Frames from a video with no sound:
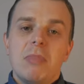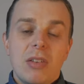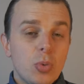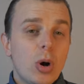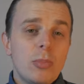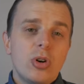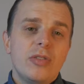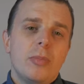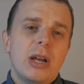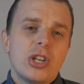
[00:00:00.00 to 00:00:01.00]
If you want more
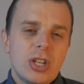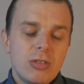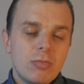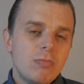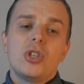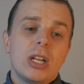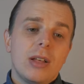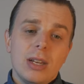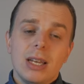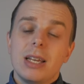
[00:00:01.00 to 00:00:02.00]
information, check
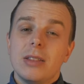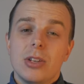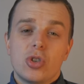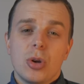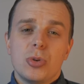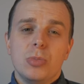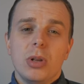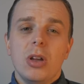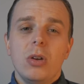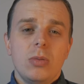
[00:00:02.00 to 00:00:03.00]
out the link in the description
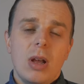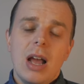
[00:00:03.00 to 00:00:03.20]
below.